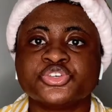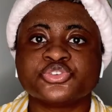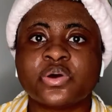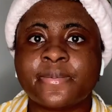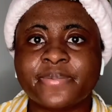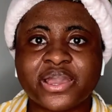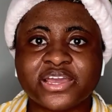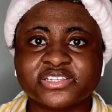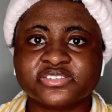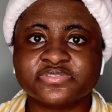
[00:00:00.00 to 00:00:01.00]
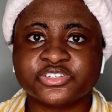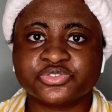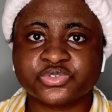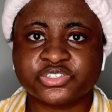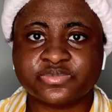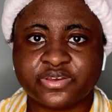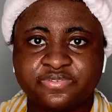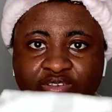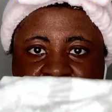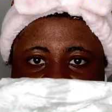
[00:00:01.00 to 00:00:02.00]
so i'm back i just finished washing my
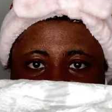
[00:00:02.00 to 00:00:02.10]
face and